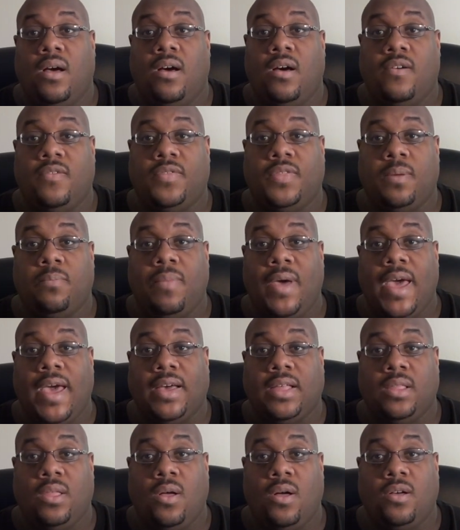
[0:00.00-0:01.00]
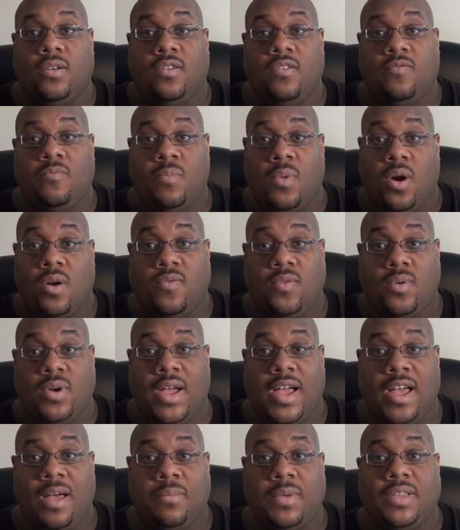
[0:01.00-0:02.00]
of the backlog of Marvel
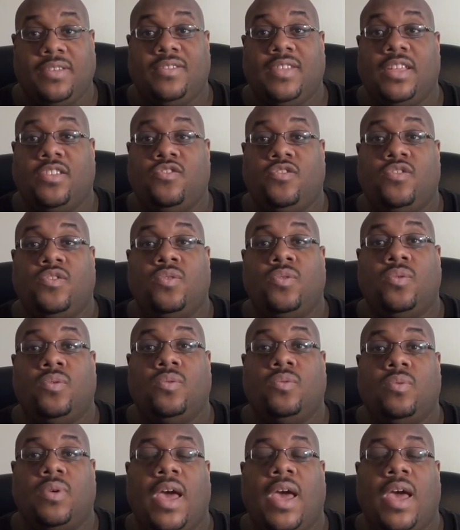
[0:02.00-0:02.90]
comics that you